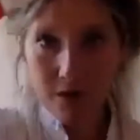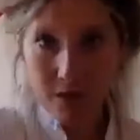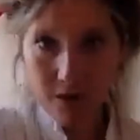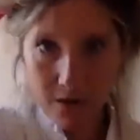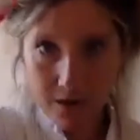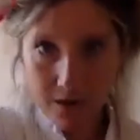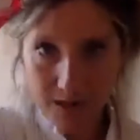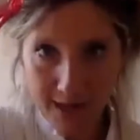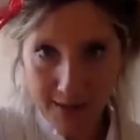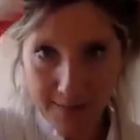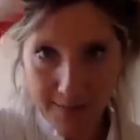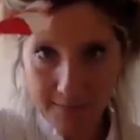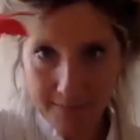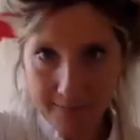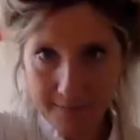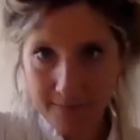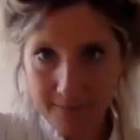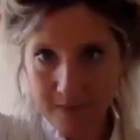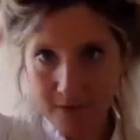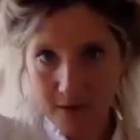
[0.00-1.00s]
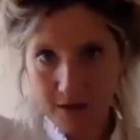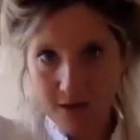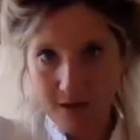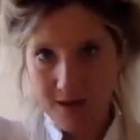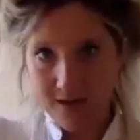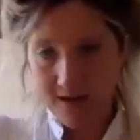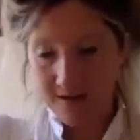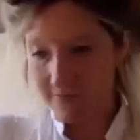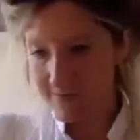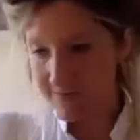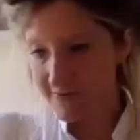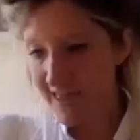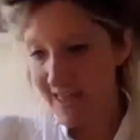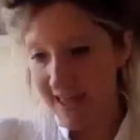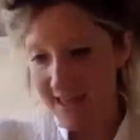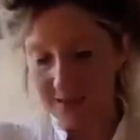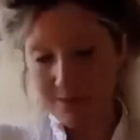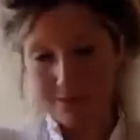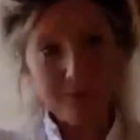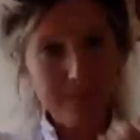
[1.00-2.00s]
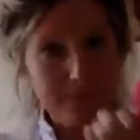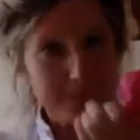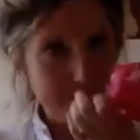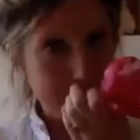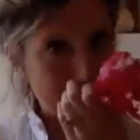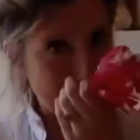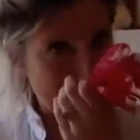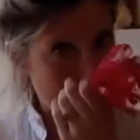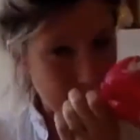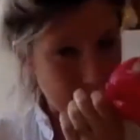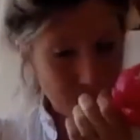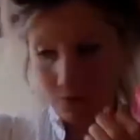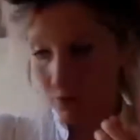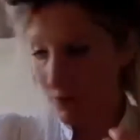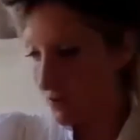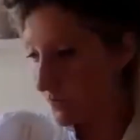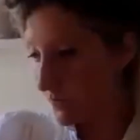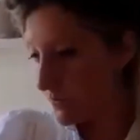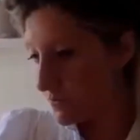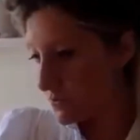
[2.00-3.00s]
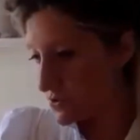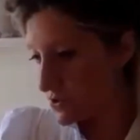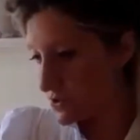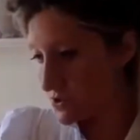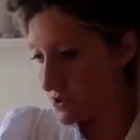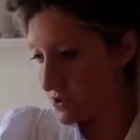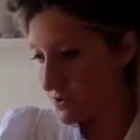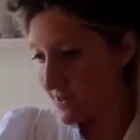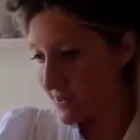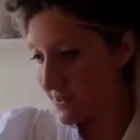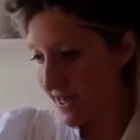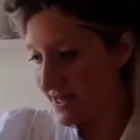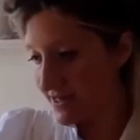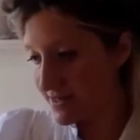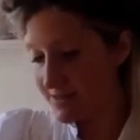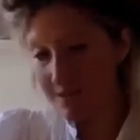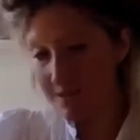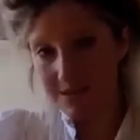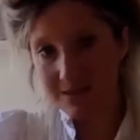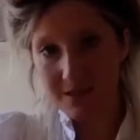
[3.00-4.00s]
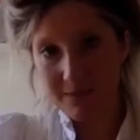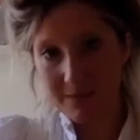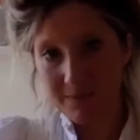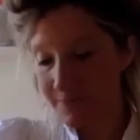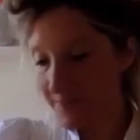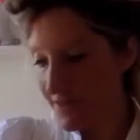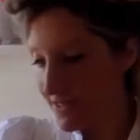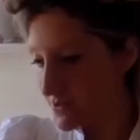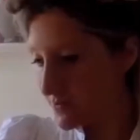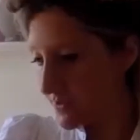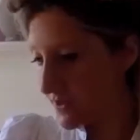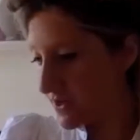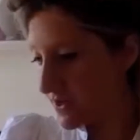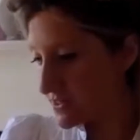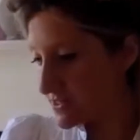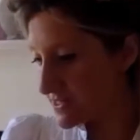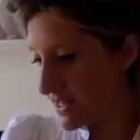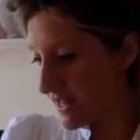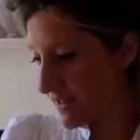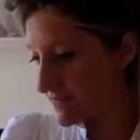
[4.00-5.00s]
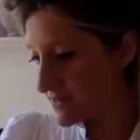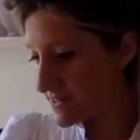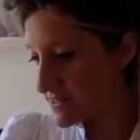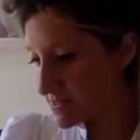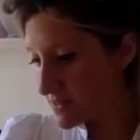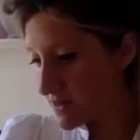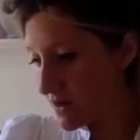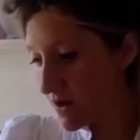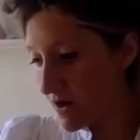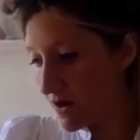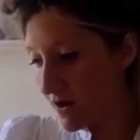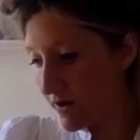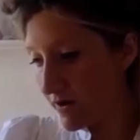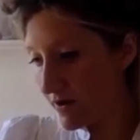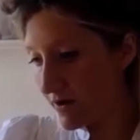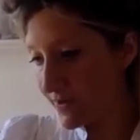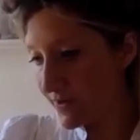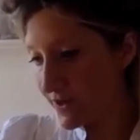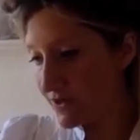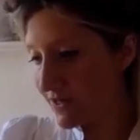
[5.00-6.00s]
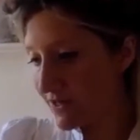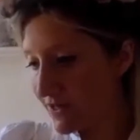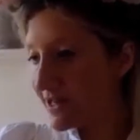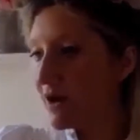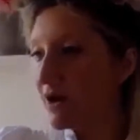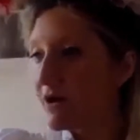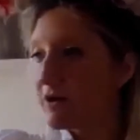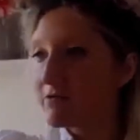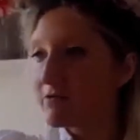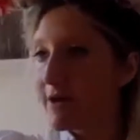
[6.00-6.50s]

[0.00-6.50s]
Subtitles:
Yeah, and then what we want to do next is we're going to get this. We're going to get our